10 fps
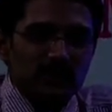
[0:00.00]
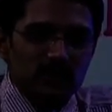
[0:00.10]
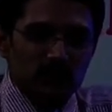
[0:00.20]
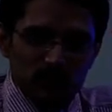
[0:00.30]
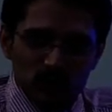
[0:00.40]

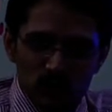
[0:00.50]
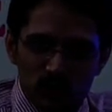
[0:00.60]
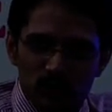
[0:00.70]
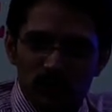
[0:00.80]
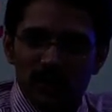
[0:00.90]
No, you
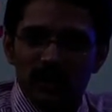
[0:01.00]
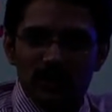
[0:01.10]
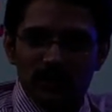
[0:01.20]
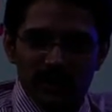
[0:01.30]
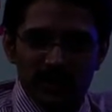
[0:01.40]
should protect
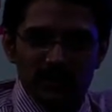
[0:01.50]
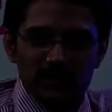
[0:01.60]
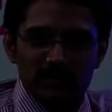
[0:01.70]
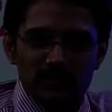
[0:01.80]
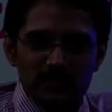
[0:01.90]
your right
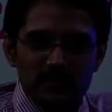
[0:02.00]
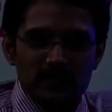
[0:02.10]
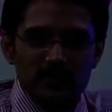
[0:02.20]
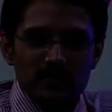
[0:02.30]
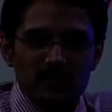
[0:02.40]

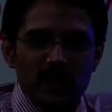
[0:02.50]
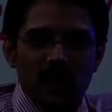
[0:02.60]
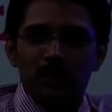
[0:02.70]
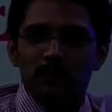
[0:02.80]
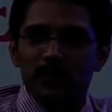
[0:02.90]

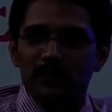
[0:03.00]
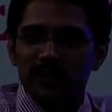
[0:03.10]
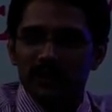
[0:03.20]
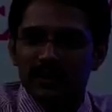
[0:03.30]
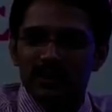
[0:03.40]
or
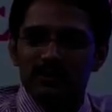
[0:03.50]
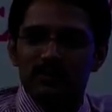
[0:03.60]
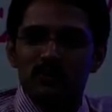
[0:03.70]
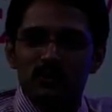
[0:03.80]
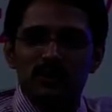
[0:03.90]
prevent others
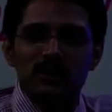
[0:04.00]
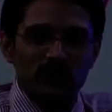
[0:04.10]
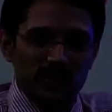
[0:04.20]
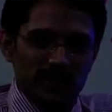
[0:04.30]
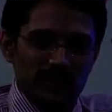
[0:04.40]
from using
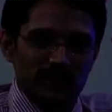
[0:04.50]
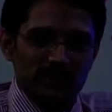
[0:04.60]
your right.